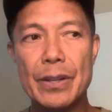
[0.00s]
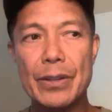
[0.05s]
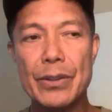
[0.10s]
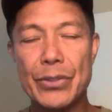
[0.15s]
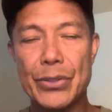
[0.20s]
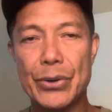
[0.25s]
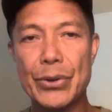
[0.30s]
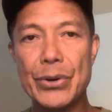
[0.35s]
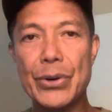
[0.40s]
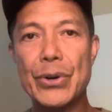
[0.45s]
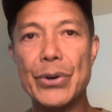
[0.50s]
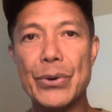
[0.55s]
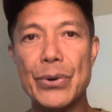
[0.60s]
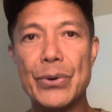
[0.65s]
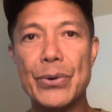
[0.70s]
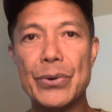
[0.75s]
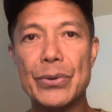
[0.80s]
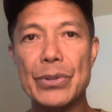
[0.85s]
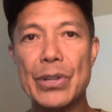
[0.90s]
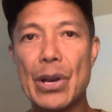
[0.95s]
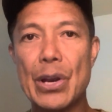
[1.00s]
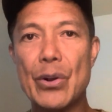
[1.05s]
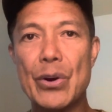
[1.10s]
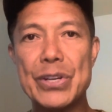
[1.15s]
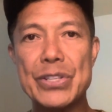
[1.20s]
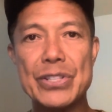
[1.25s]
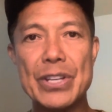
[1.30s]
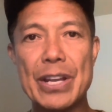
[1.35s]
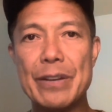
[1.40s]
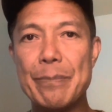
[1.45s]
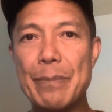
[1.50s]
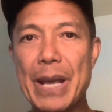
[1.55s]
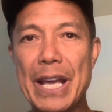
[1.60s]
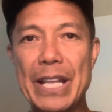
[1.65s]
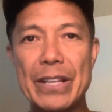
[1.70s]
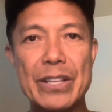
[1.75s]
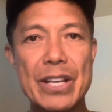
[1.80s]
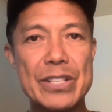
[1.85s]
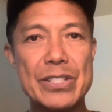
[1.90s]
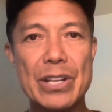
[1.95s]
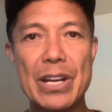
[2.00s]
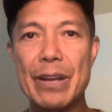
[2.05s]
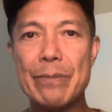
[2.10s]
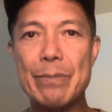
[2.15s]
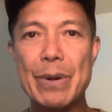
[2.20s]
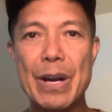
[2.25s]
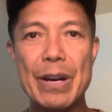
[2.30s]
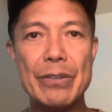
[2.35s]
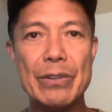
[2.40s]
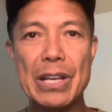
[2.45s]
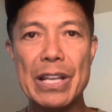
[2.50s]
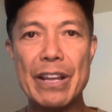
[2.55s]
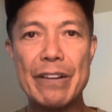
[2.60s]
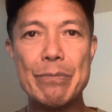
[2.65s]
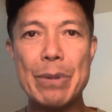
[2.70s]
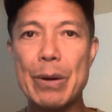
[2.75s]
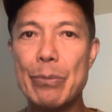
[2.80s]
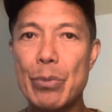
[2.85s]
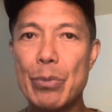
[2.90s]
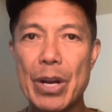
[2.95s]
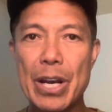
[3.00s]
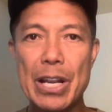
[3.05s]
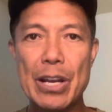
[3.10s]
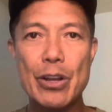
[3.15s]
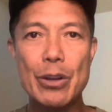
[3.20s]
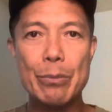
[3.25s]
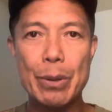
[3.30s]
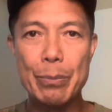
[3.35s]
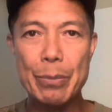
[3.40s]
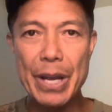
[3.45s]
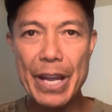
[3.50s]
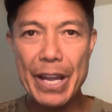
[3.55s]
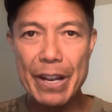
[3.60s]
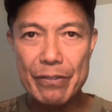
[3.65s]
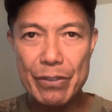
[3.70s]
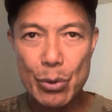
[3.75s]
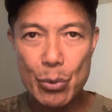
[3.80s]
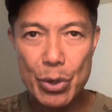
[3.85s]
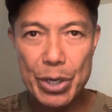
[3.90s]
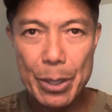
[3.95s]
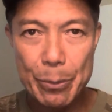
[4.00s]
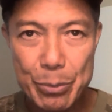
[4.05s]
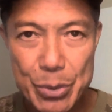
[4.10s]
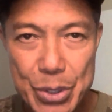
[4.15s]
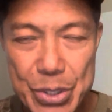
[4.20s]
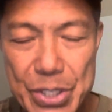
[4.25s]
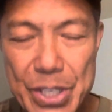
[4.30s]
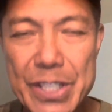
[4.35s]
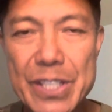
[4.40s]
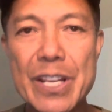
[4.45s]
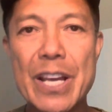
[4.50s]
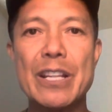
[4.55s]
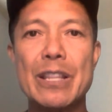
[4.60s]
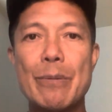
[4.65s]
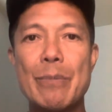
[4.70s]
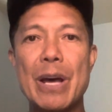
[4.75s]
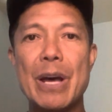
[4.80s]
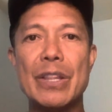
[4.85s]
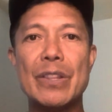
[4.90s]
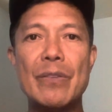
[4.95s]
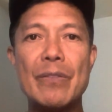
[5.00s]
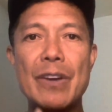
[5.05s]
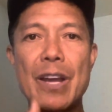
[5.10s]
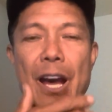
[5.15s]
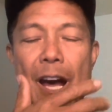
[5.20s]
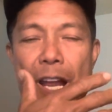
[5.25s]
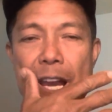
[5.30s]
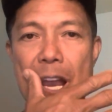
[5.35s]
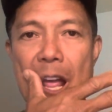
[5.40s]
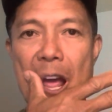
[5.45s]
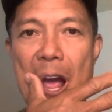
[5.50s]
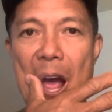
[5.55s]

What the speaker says: through, the Lord said, man doesn't live by bread alone, but by every word that proceeds out of the mouth of God.